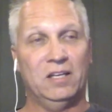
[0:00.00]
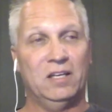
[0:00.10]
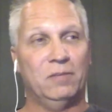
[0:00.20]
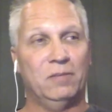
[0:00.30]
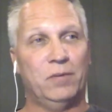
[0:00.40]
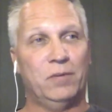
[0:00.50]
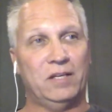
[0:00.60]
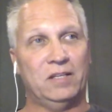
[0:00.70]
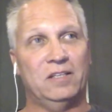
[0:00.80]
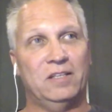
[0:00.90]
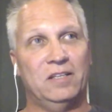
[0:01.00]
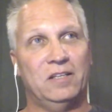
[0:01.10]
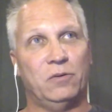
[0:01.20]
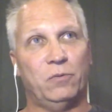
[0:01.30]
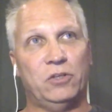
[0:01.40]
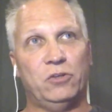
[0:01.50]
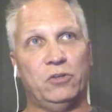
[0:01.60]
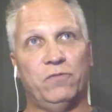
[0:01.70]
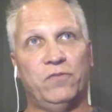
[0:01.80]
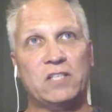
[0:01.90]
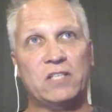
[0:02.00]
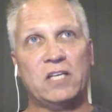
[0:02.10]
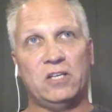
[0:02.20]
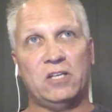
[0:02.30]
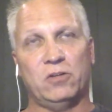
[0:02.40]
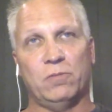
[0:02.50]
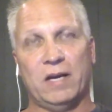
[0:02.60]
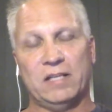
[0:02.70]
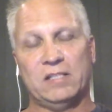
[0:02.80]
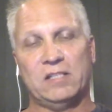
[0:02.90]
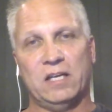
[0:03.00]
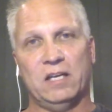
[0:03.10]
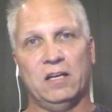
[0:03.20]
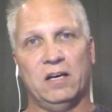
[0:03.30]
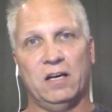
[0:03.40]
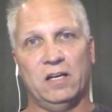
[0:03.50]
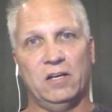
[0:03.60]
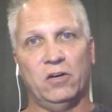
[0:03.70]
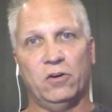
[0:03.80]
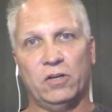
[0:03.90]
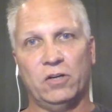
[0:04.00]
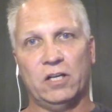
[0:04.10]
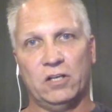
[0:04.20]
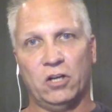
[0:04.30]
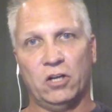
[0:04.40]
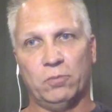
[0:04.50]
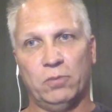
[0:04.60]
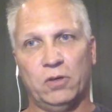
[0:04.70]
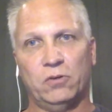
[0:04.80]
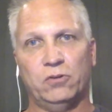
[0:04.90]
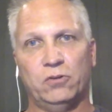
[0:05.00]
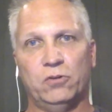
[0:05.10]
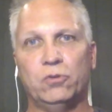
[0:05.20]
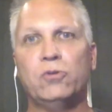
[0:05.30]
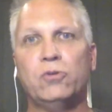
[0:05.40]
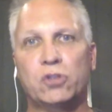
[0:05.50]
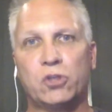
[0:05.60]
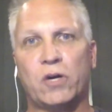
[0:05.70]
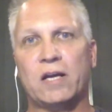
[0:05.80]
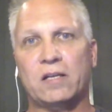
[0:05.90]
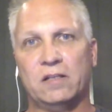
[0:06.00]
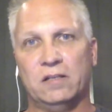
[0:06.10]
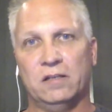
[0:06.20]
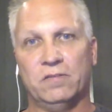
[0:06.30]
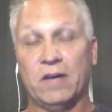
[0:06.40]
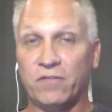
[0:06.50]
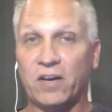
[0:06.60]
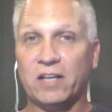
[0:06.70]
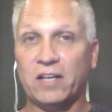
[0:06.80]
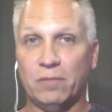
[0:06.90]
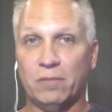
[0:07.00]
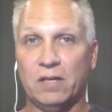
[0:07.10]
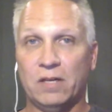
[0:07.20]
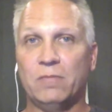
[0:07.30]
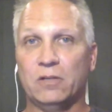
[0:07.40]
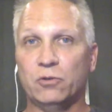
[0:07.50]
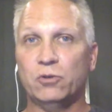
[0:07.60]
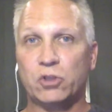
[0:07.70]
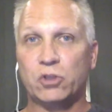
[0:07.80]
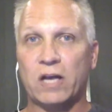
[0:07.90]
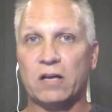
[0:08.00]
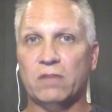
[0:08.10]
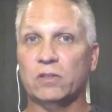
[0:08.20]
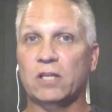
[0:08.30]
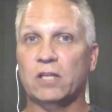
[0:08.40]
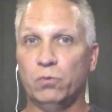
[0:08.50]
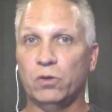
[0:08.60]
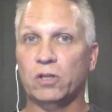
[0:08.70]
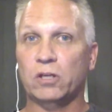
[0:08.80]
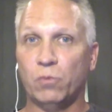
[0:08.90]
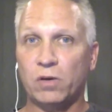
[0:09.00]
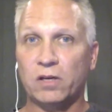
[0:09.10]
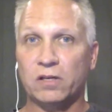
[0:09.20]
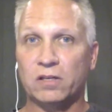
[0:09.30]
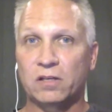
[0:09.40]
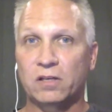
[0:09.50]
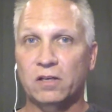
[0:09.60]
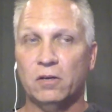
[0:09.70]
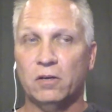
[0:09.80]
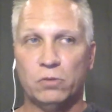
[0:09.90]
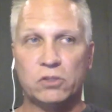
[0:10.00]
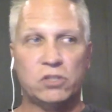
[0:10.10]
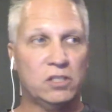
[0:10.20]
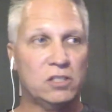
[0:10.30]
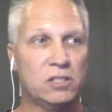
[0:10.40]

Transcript: But when you fixate your mindset on earning a dollar bill, you lose track of, I find that many men lose track of what they really want, which is